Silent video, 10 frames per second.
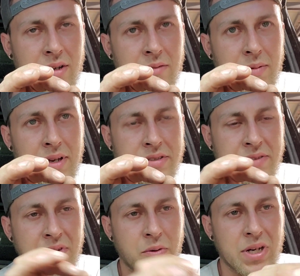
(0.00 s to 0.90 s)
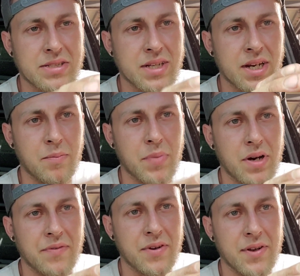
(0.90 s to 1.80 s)
because if I wet sand and
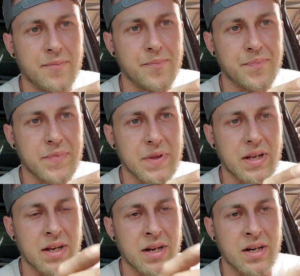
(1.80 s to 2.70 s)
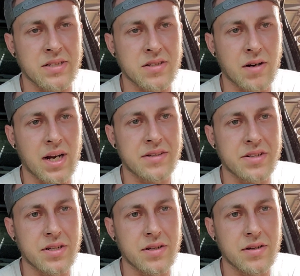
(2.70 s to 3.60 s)
buff it and then I scratch
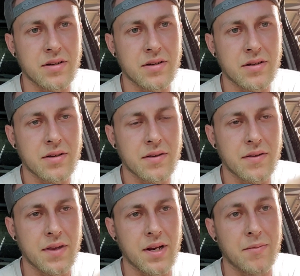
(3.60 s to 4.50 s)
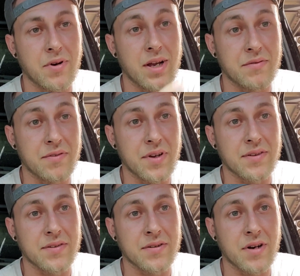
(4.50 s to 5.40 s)
it, then I'm gonna have to fix
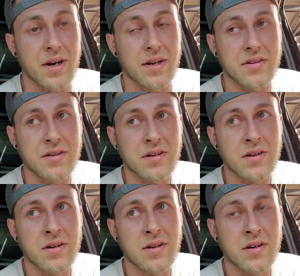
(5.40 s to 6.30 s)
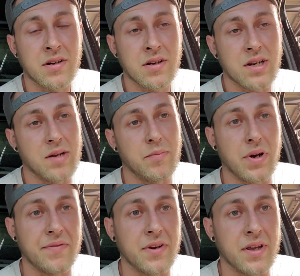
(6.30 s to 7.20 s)
a scratch and
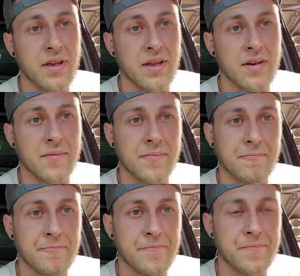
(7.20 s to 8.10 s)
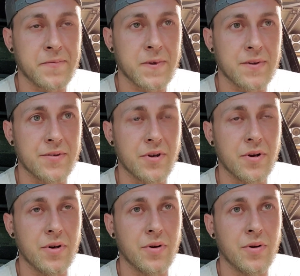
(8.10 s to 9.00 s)
buff it again.
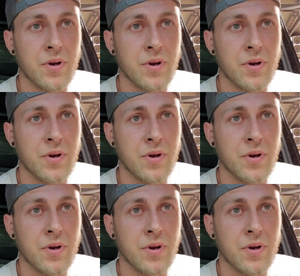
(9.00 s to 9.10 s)
So